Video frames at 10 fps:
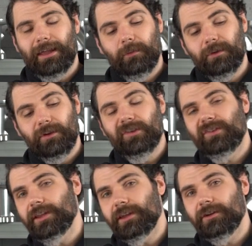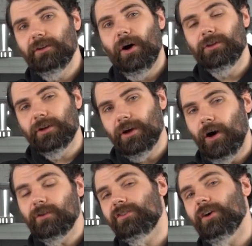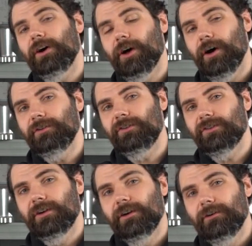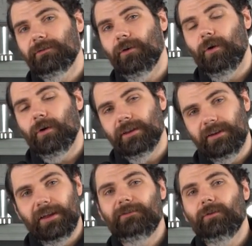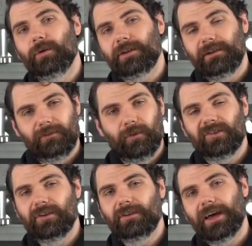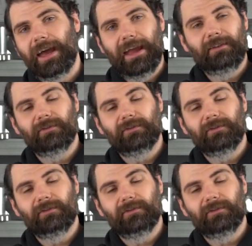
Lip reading: again, we use silicon on the cold side hose for the D40 4-cylinder and